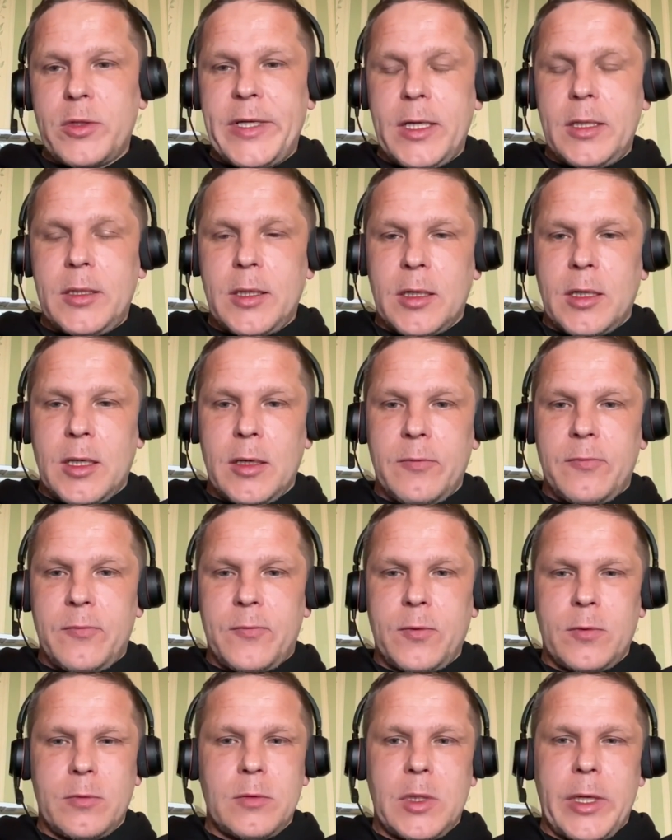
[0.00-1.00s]
data
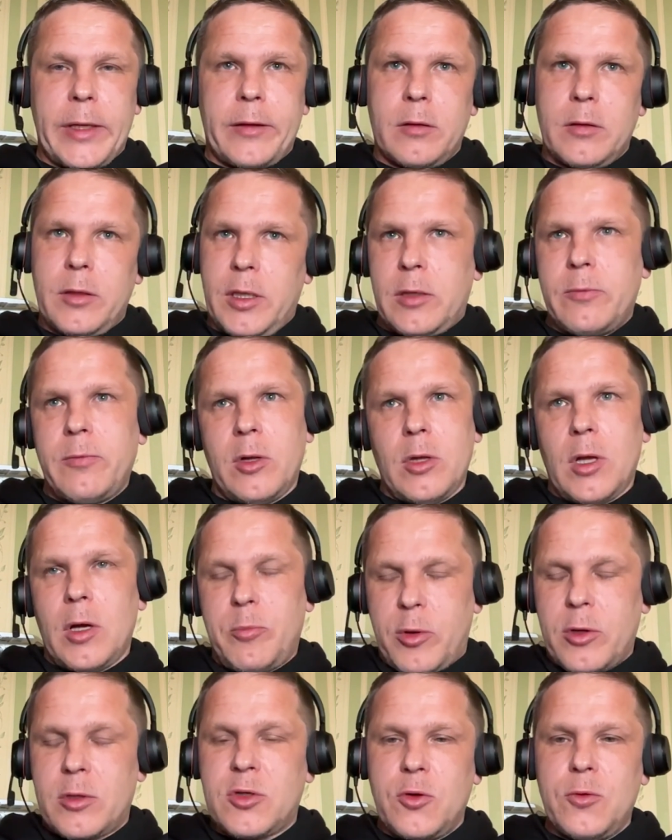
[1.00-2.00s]
have like equal
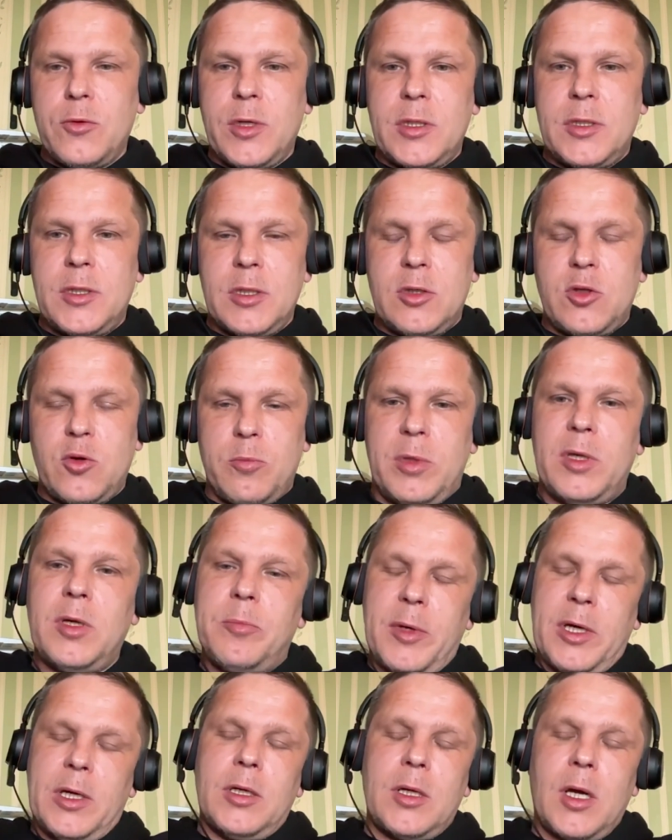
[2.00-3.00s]
opportunity to
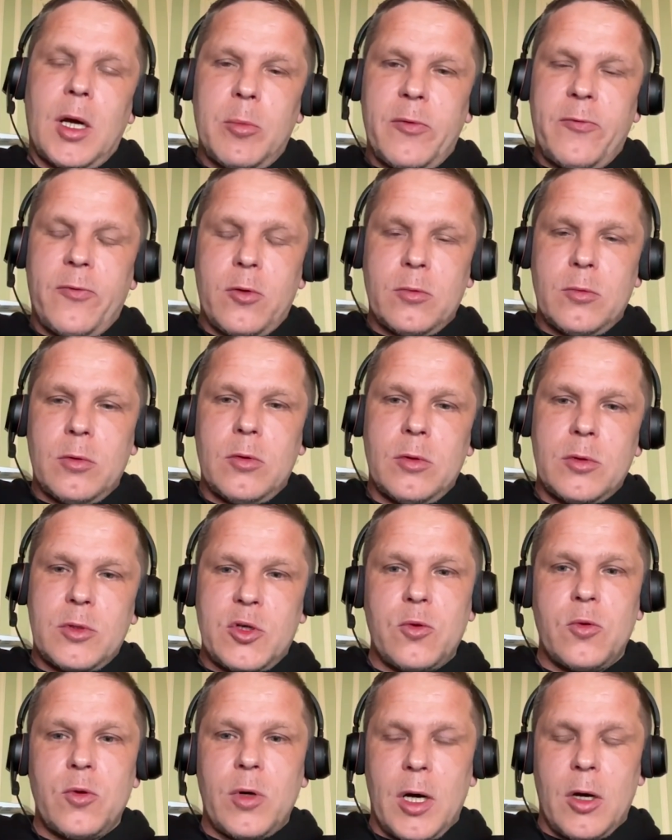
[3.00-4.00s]
be picked up from
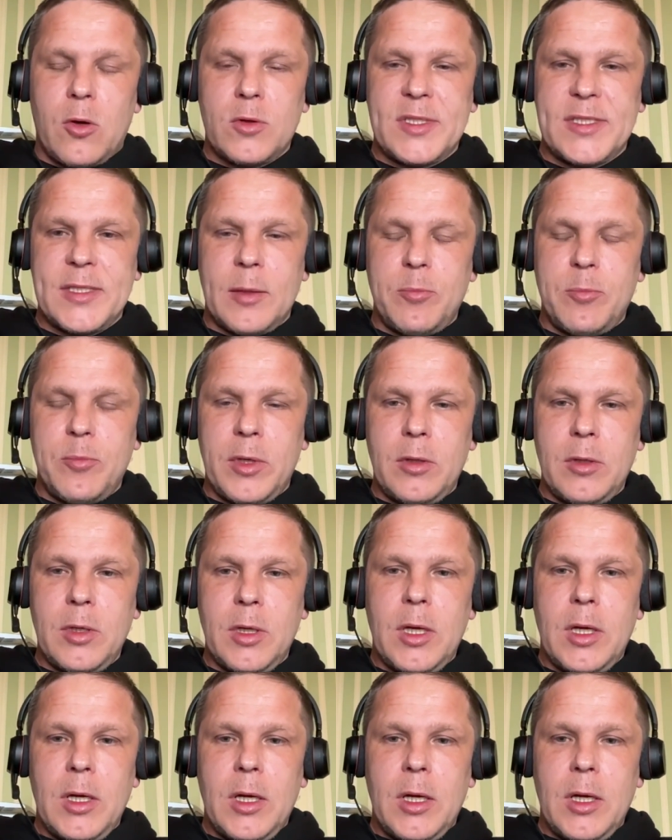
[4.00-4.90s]
to our sample,